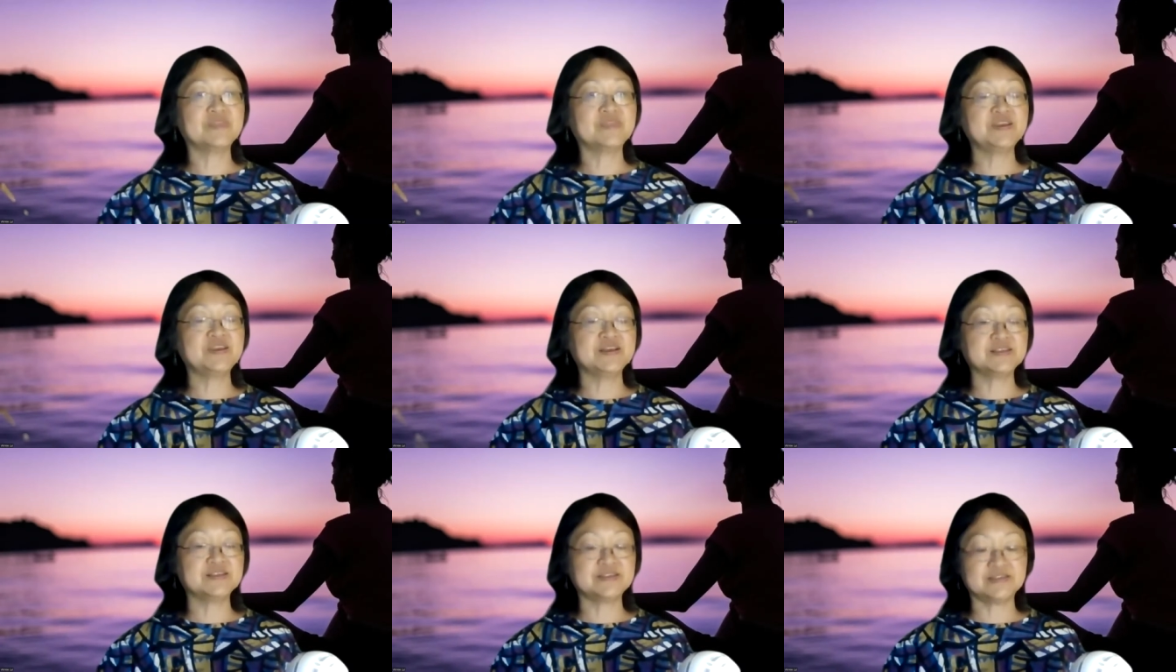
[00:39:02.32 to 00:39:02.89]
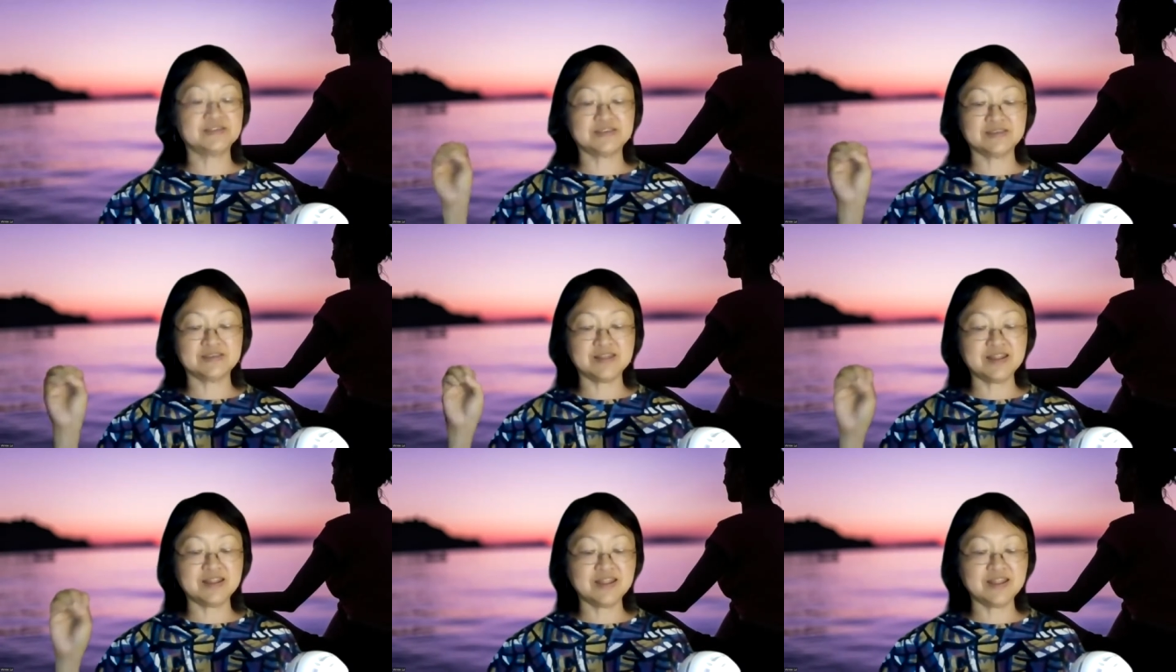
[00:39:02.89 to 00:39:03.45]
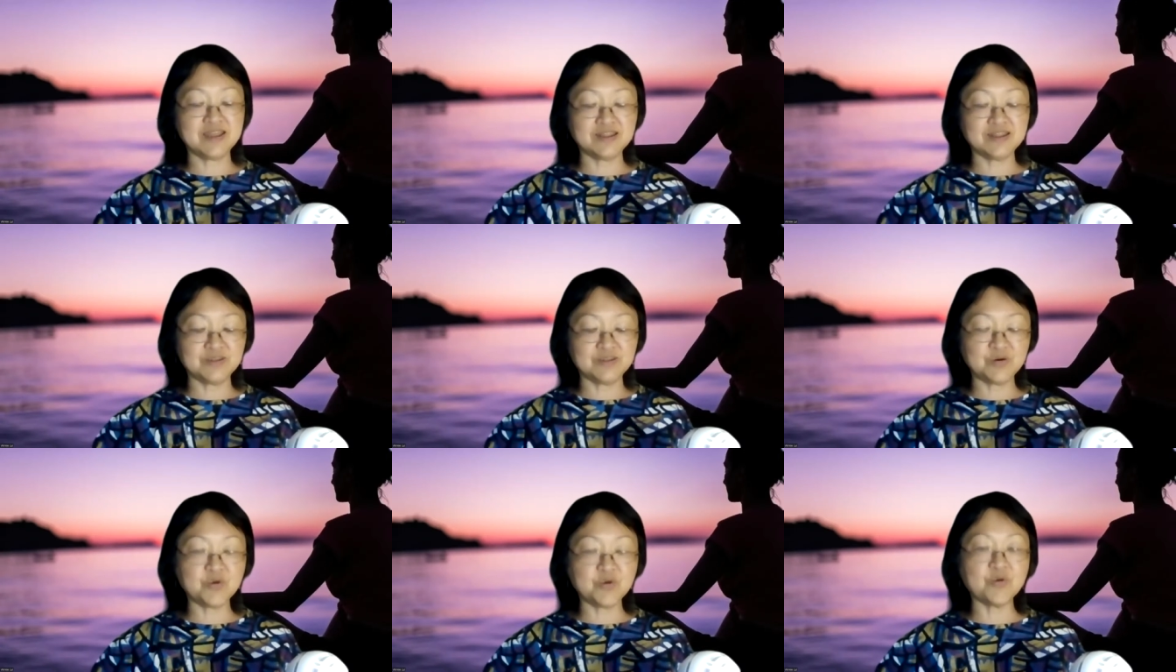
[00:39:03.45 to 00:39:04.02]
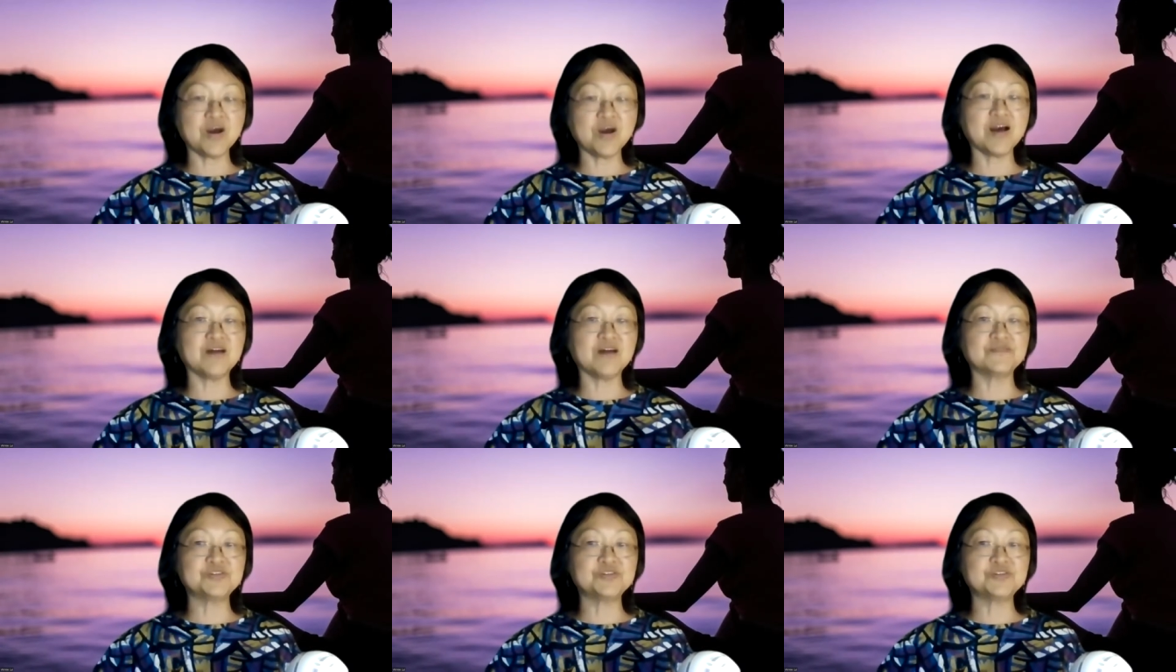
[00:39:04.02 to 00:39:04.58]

Just let go of